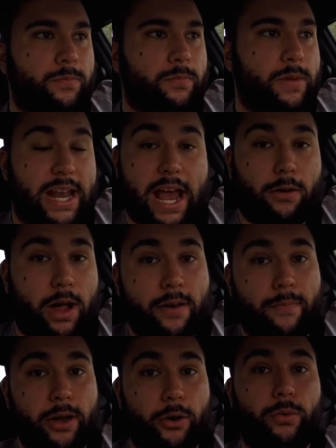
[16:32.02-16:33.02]
And I will
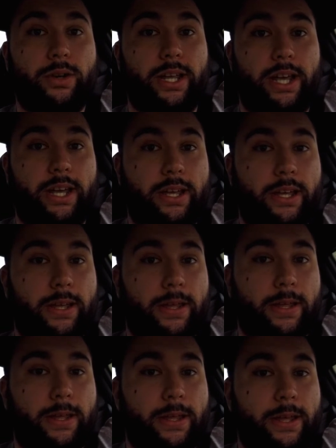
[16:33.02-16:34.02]
have my own one day.
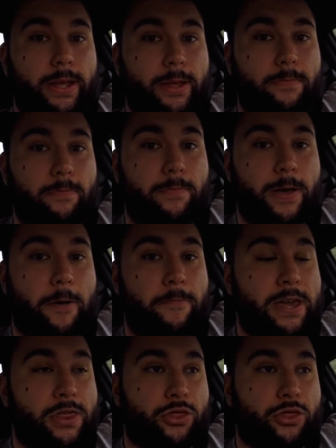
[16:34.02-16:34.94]
Albeit